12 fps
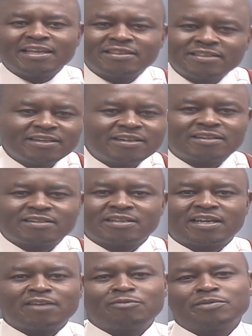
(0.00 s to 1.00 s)
I think
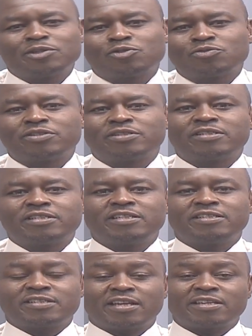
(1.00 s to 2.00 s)
the government should
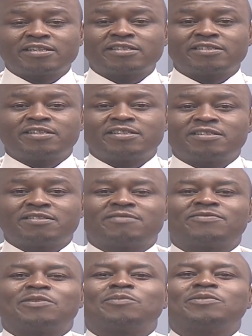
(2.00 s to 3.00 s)
cease and desist
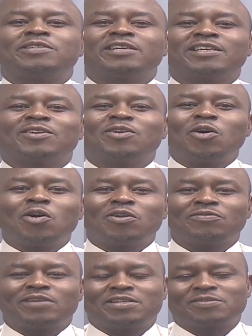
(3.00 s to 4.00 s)
from taking all
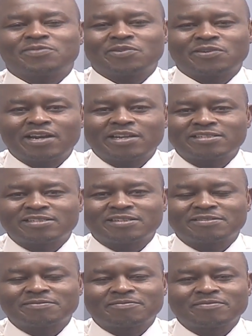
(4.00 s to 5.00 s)
of us for
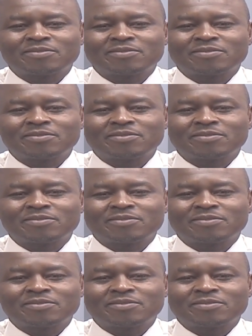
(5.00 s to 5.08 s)
granted.